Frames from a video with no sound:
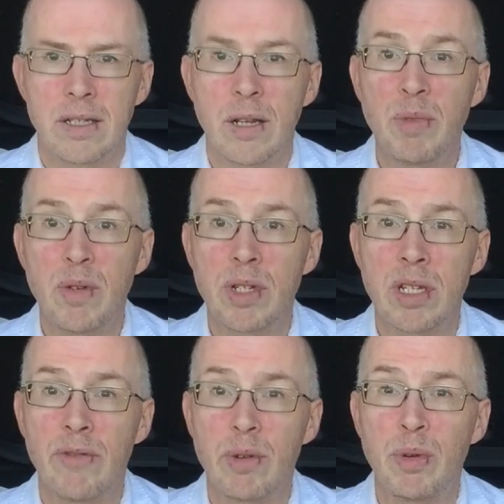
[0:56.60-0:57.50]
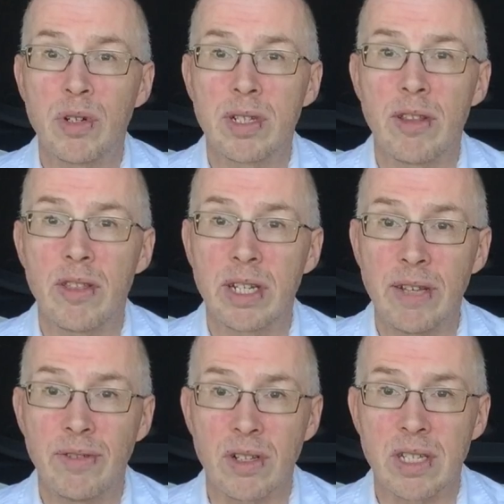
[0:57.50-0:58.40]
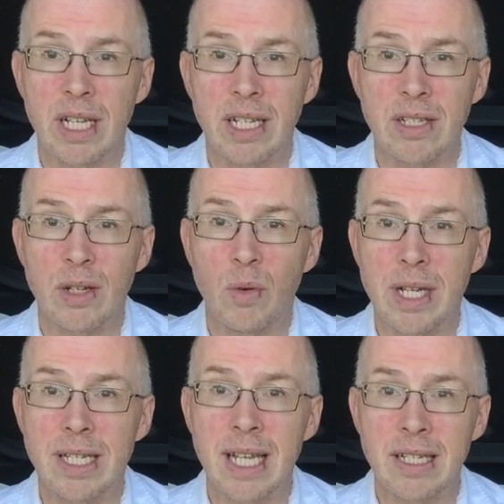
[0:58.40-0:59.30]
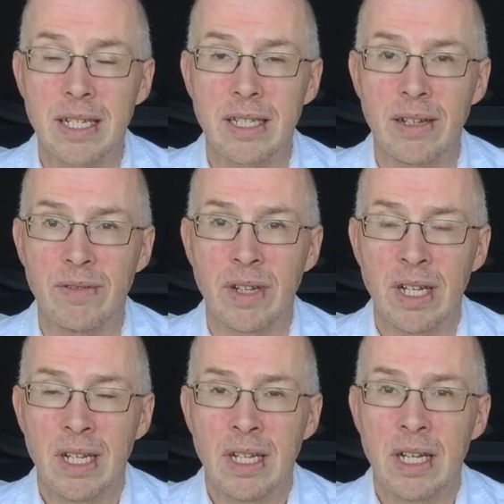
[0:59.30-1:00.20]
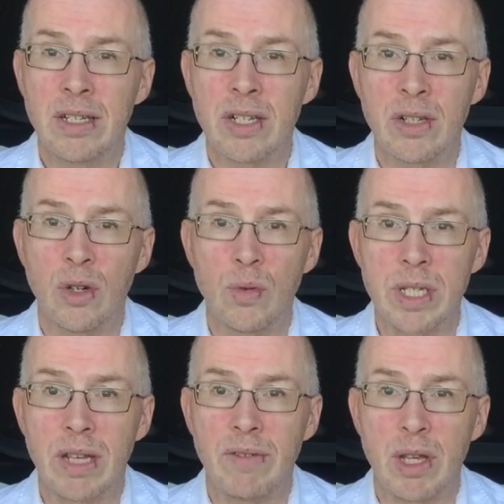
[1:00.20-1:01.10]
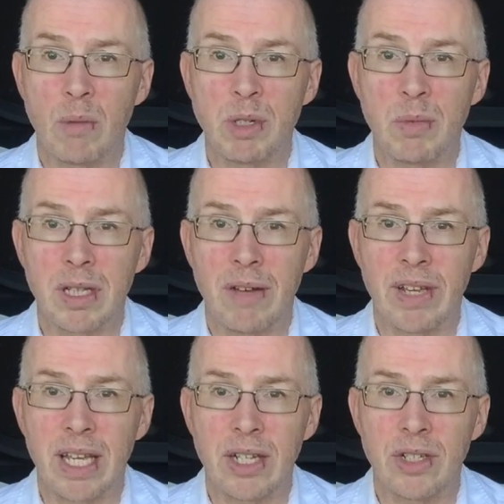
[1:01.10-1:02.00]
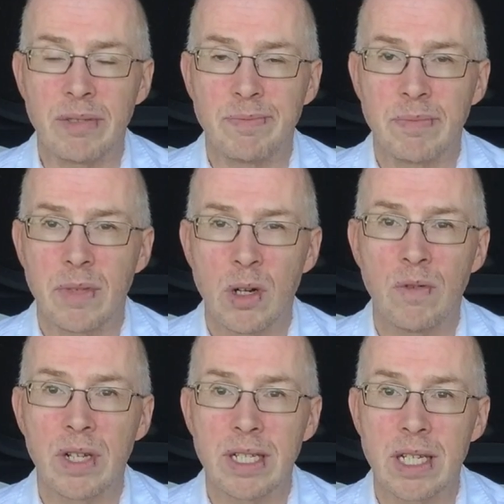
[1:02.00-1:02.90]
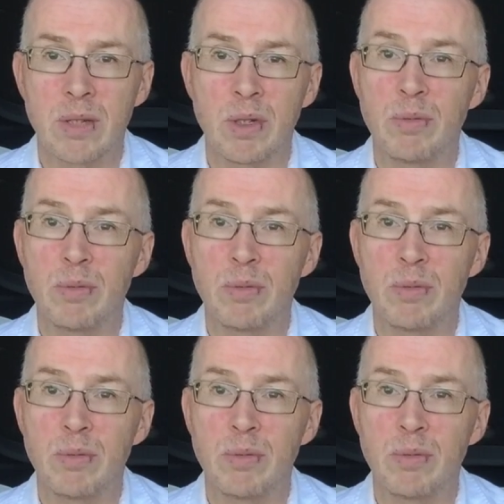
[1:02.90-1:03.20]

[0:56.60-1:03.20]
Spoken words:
Some users have reported that the default settings are quite sensitive and doesn't always give the optimal navigation. Hopefully Tesla